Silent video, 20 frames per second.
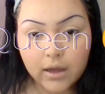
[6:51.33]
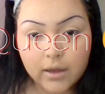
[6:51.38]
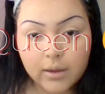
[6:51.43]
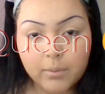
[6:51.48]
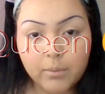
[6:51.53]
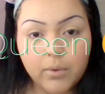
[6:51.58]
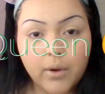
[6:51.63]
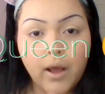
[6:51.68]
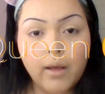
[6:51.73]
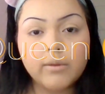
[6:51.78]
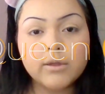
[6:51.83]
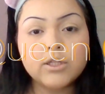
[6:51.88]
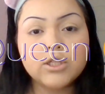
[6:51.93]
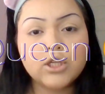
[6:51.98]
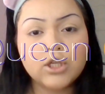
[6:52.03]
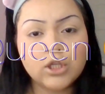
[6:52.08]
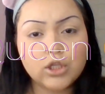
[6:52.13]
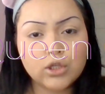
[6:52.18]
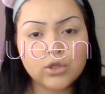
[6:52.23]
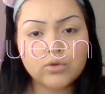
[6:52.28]
probably to
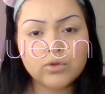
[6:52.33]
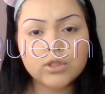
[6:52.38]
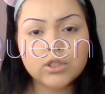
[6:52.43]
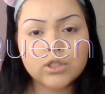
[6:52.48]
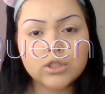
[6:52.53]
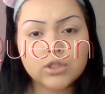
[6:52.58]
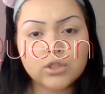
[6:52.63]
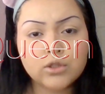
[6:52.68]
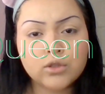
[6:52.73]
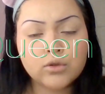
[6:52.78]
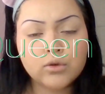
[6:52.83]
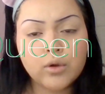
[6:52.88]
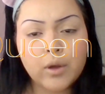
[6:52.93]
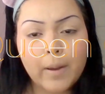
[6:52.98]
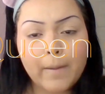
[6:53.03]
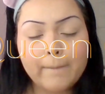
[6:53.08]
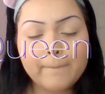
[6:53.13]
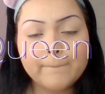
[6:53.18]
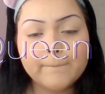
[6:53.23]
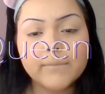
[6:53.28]
you it's new,
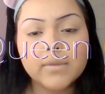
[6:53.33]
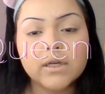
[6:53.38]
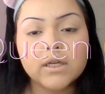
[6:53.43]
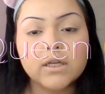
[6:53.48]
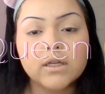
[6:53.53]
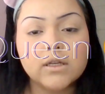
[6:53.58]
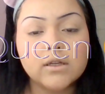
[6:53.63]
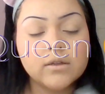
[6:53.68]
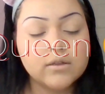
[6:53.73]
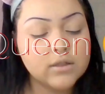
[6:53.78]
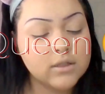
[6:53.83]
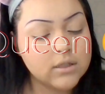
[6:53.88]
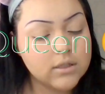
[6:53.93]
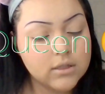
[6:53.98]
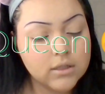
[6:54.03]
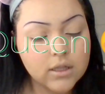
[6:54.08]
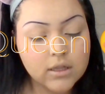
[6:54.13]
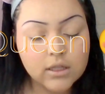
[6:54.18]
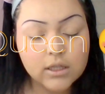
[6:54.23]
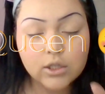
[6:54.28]
but it's
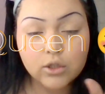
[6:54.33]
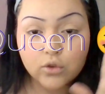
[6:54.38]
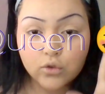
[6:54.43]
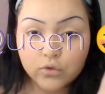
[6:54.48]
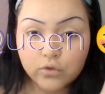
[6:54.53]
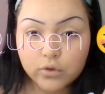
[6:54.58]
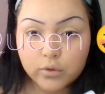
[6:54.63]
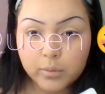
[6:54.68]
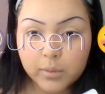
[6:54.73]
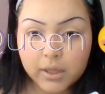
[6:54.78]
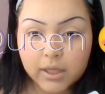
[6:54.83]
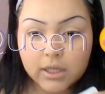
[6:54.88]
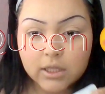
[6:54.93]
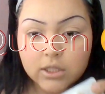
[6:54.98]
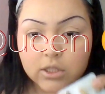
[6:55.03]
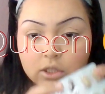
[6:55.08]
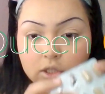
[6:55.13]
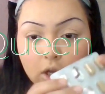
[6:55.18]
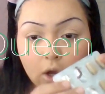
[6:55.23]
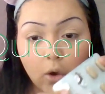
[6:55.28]
nothing new for me.
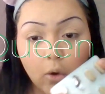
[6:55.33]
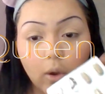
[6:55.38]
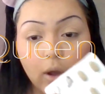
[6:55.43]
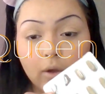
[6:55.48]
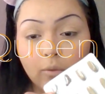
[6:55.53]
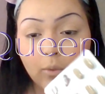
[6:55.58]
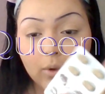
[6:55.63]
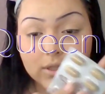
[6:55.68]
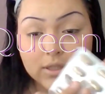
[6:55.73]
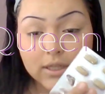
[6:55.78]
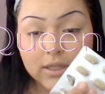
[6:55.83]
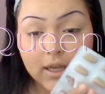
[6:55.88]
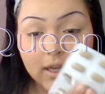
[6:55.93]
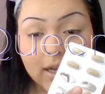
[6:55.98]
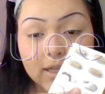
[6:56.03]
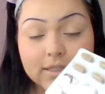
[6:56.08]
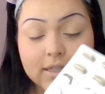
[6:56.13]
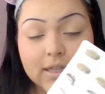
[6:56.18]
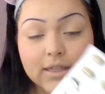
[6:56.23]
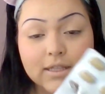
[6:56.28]
So once again, I
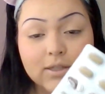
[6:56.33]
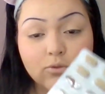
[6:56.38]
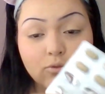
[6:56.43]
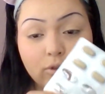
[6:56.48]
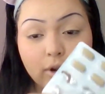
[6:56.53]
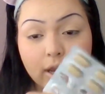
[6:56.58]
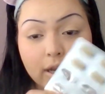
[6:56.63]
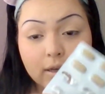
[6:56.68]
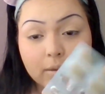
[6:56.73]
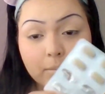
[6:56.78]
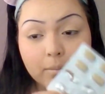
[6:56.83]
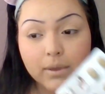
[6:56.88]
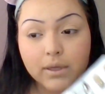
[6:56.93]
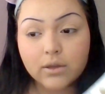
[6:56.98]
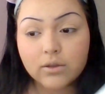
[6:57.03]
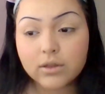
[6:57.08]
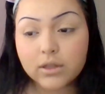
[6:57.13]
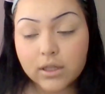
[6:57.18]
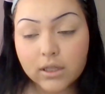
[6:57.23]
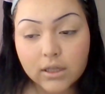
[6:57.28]
take this random
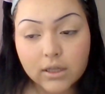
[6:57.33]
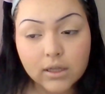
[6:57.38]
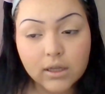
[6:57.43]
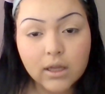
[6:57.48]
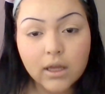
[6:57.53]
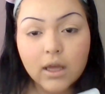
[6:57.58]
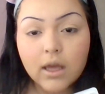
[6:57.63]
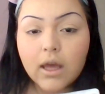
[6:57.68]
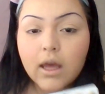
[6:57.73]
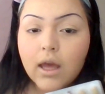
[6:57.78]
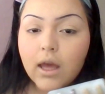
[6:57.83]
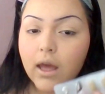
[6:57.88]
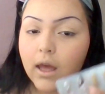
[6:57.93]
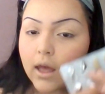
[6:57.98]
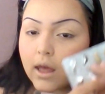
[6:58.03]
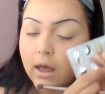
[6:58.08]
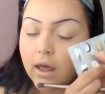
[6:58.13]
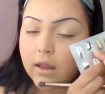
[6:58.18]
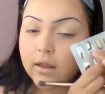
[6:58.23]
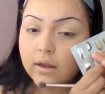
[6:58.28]
pill thing
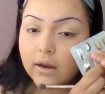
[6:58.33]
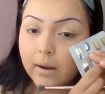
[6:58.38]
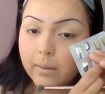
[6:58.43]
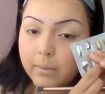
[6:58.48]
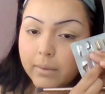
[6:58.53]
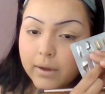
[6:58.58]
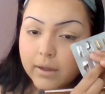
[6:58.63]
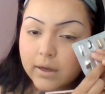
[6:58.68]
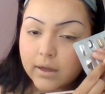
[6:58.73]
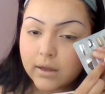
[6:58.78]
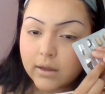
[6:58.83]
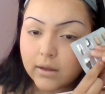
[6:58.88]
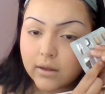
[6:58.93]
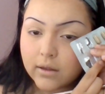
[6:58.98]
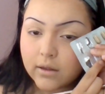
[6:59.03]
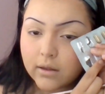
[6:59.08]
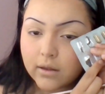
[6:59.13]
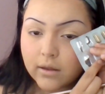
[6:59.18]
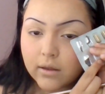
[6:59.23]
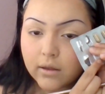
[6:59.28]
and then I put it
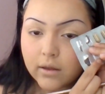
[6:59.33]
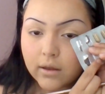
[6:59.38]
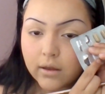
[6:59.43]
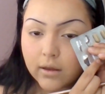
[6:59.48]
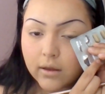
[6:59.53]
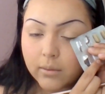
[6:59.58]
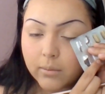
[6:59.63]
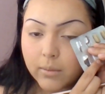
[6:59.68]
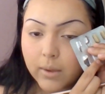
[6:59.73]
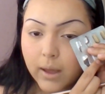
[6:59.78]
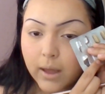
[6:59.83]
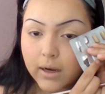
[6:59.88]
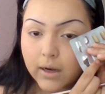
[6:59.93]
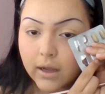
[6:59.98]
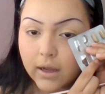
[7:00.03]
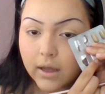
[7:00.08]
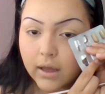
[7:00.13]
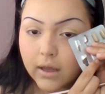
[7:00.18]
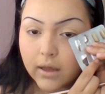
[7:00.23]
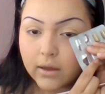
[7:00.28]
at
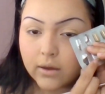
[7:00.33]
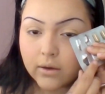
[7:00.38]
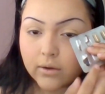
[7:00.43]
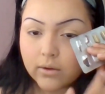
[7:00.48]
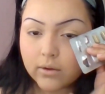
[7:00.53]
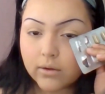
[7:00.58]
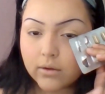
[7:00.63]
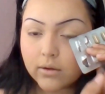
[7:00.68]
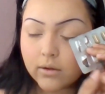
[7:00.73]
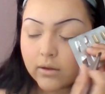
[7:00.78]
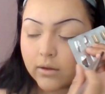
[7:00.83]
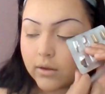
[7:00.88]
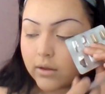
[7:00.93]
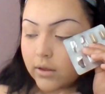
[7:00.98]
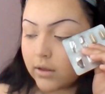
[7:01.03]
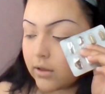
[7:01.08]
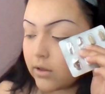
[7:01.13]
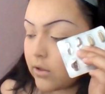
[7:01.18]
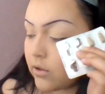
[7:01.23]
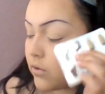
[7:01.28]
angle,
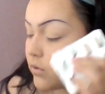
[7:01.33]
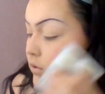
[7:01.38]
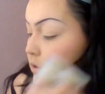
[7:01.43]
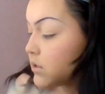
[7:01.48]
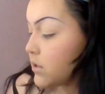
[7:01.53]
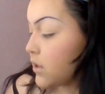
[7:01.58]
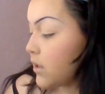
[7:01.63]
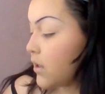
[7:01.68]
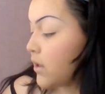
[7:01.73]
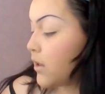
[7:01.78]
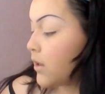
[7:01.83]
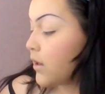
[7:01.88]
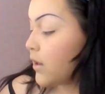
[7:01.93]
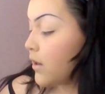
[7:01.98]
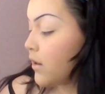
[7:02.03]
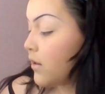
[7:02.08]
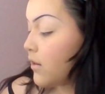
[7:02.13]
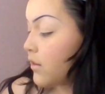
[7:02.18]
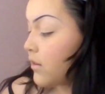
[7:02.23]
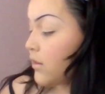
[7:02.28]
use
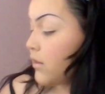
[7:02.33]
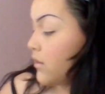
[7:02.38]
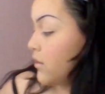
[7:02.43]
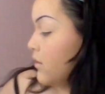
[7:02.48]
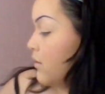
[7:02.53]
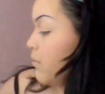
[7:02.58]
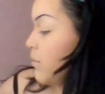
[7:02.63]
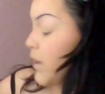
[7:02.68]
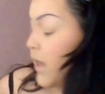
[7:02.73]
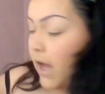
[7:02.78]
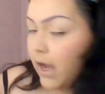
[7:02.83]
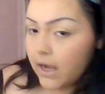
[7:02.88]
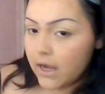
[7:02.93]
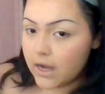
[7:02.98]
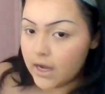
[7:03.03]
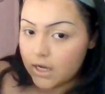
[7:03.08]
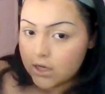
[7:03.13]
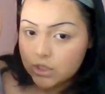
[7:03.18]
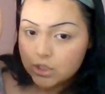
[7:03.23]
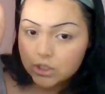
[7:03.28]
the black
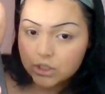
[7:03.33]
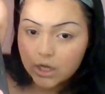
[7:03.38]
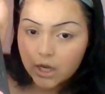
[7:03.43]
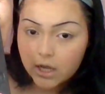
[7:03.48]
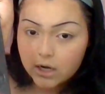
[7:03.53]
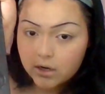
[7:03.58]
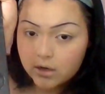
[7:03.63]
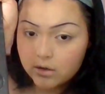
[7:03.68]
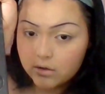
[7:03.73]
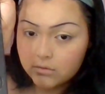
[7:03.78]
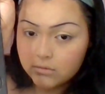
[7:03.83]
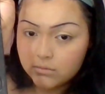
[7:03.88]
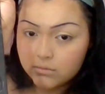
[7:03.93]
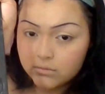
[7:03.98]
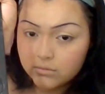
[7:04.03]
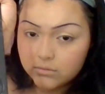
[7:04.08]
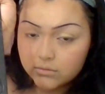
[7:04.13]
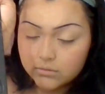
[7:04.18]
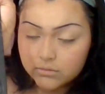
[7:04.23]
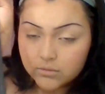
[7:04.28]
eyeshadow,
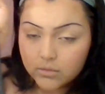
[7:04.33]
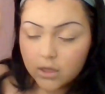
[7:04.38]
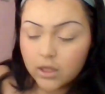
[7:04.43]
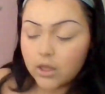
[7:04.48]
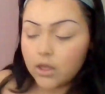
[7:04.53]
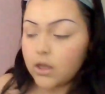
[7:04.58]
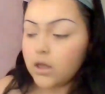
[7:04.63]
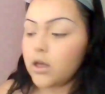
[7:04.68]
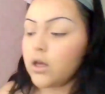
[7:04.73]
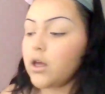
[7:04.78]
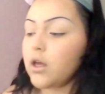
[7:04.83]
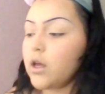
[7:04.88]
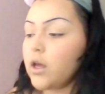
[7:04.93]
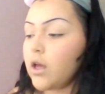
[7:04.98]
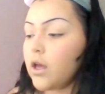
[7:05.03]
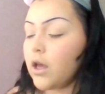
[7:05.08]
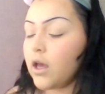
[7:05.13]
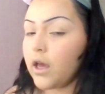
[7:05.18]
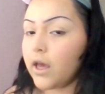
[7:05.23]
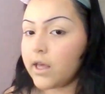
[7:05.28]

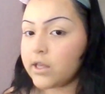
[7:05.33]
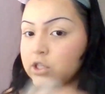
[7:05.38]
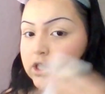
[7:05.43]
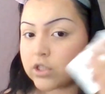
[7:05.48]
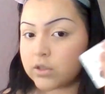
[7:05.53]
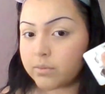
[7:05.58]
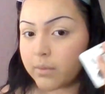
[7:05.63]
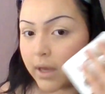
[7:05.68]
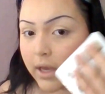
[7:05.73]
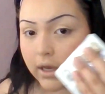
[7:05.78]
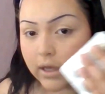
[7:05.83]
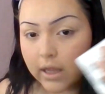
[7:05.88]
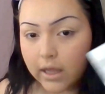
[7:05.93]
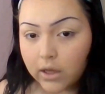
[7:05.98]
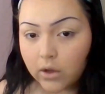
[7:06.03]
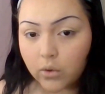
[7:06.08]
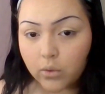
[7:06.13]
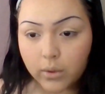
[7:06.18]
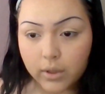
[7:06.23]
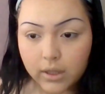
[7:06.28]
and just make like
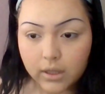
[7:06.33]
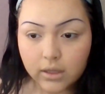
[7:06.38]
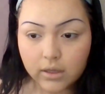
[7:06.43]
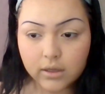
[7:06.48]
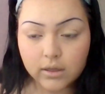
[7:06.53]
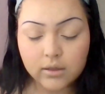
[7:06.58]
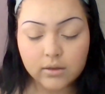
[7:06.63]
a wing.